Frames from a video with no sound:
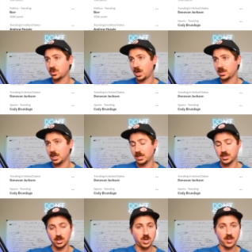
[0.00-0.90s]
of Grok, uh,
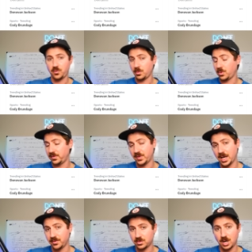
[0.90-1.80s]
you know, Grok
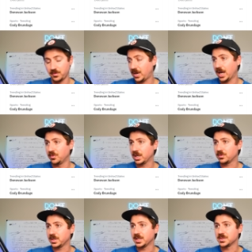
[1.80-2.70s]
4.5, Grok 5,
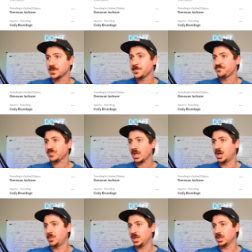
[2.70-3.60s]
whatever it is.
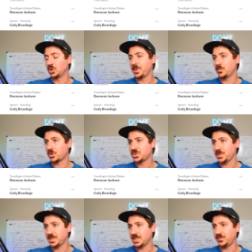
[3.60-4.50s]
Um, a little bit more
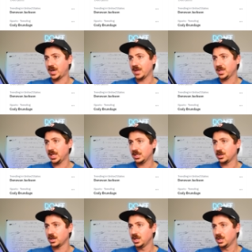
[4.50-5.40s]
GPT-5 hate
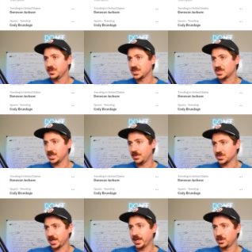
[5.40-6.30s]
here. This is
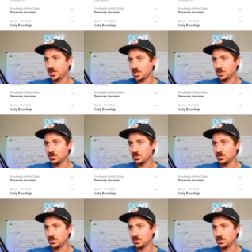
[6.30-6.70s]
Levels.io. He's